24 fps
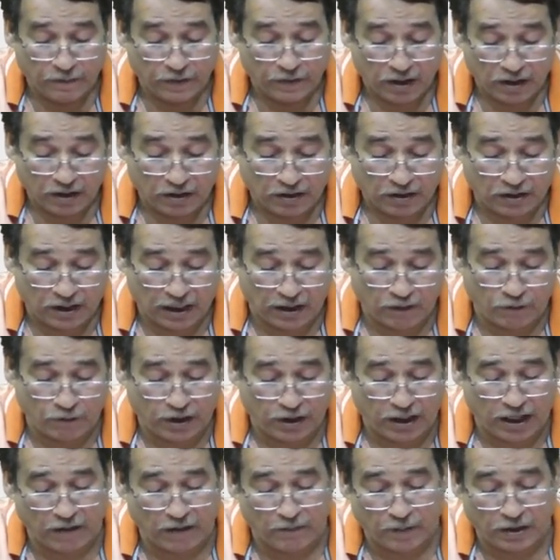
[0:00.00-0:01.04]
Then we
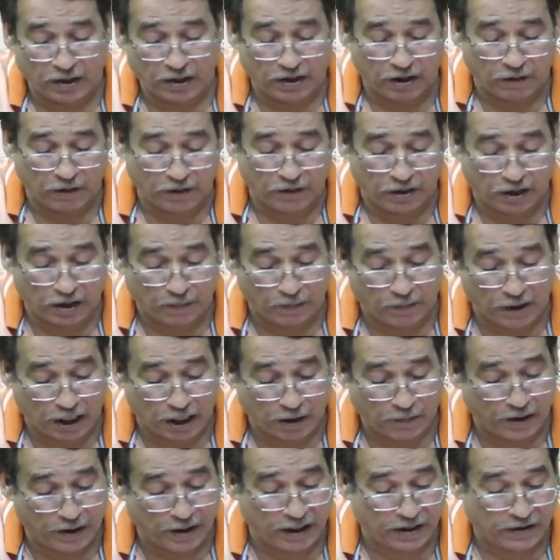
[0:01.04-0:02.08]
have been given
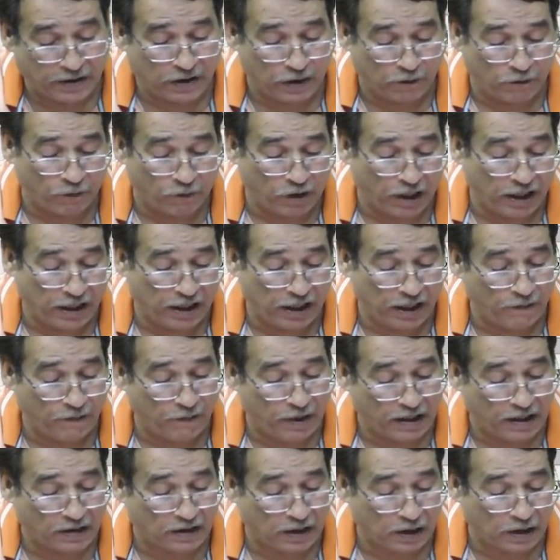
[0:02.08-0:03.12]
department X and Y have
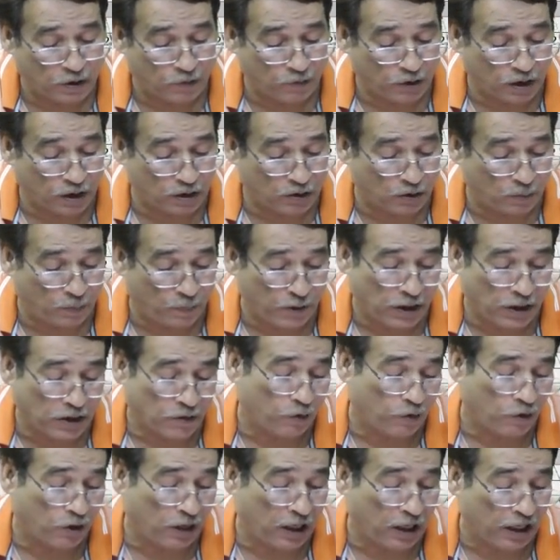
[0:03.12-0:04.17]
assets worth rupees
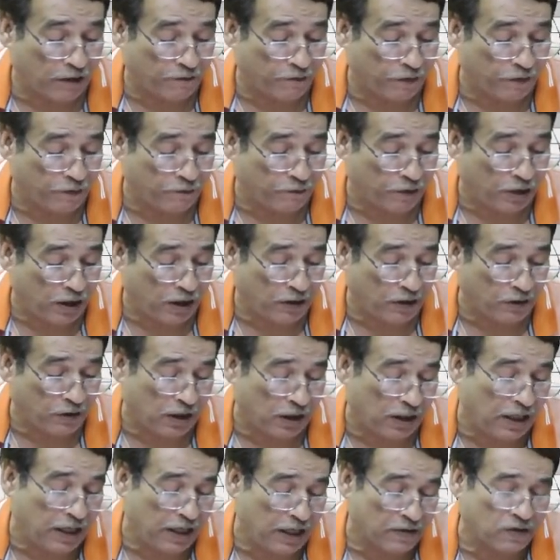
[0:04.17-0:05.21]
4,50,000 and
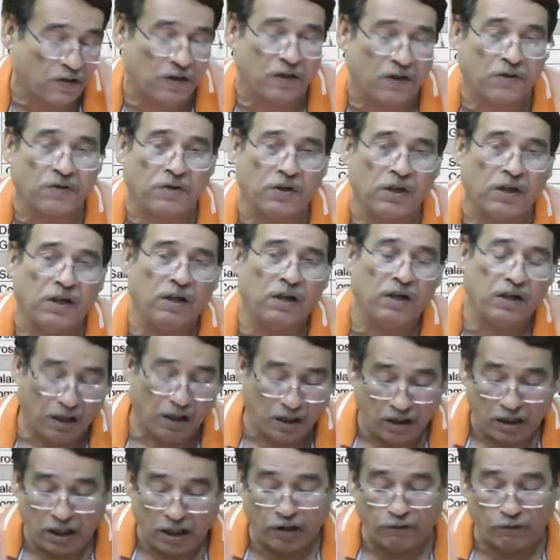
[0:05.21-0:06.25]
3,60,000.
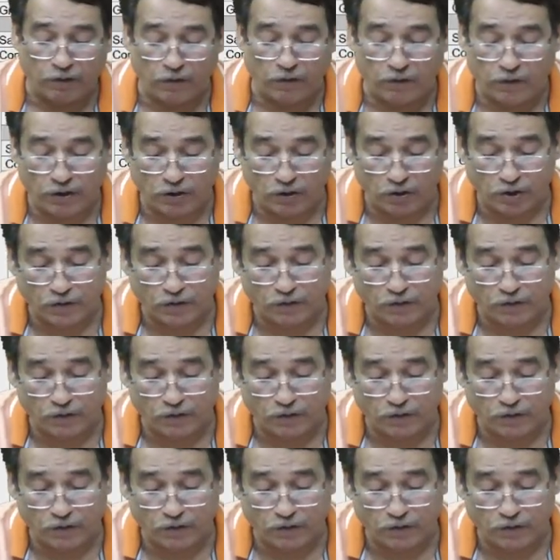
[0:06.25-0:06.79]
It will be used for